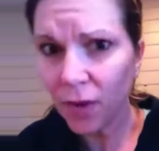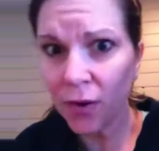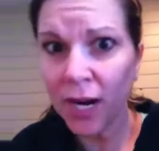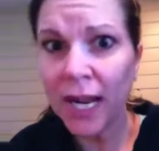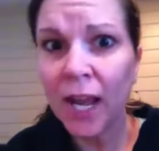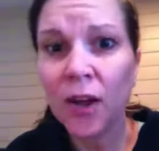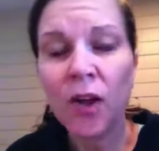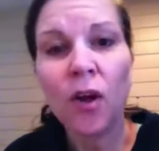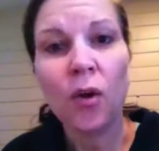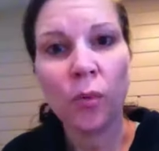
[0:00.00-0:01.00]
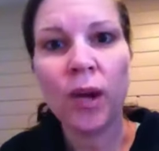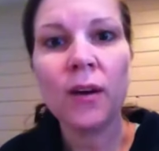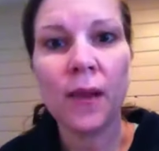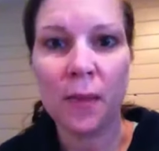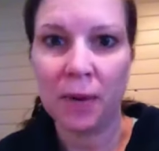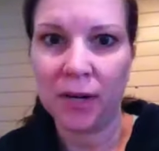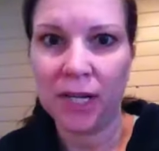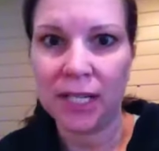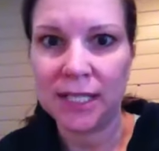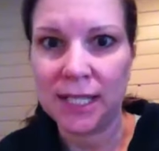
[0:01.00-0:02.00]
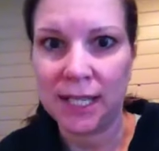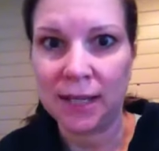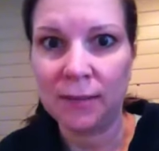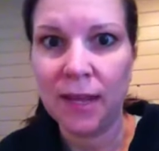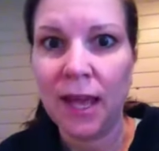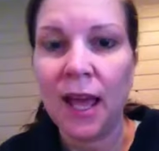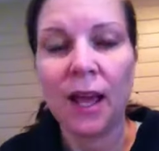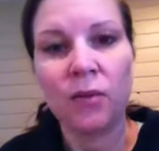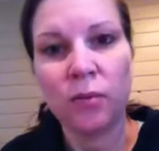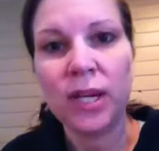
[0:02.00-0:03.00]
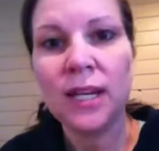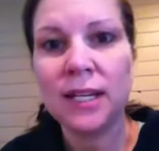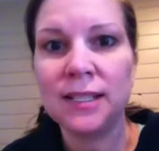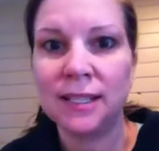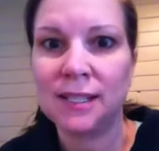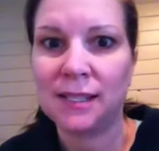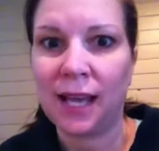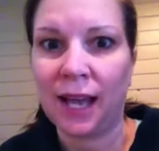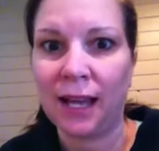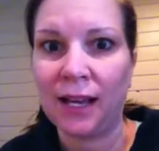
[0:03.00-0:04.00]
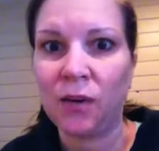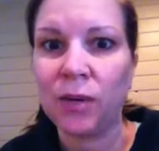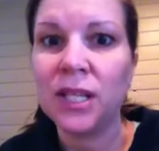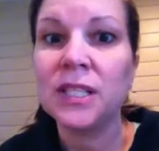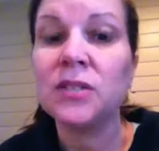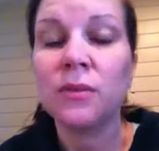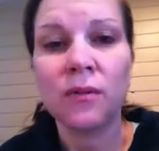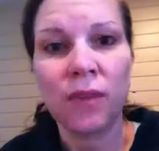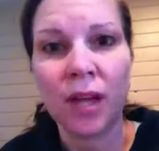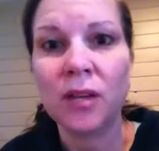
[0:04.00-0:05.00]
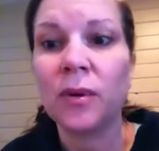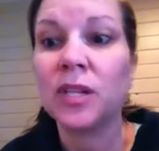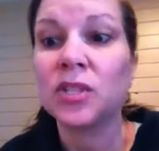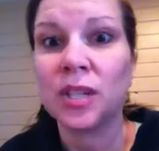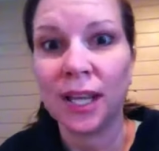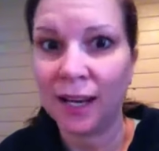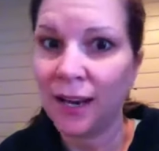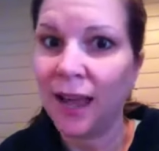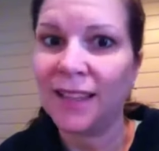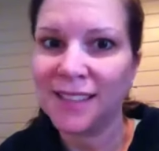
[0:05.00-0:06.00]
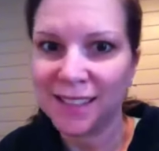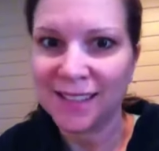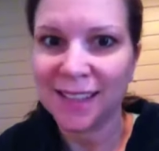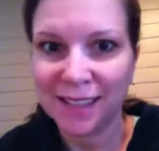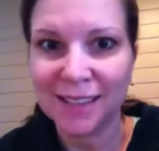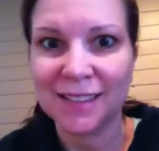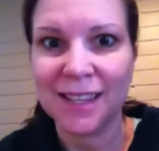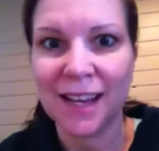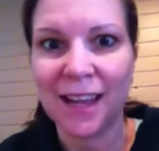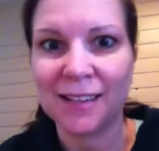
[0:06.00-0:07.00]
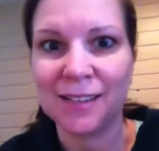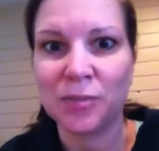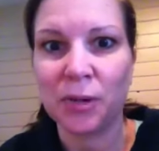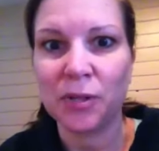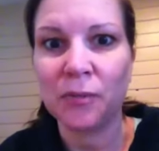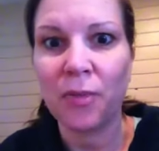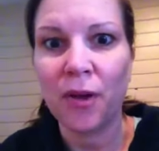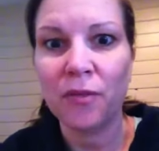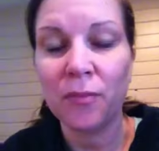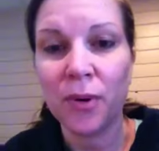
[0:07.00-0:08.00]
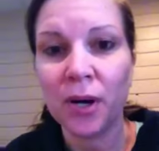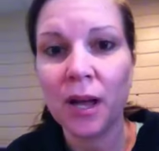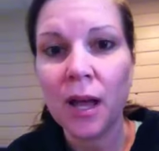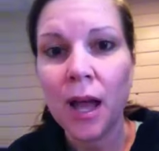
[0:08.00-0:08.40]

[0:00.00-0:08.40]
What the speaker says: All right. We are on the marketing team and we need to decide, we need to do an evaluation and analysis, like this is the analysis part of the book,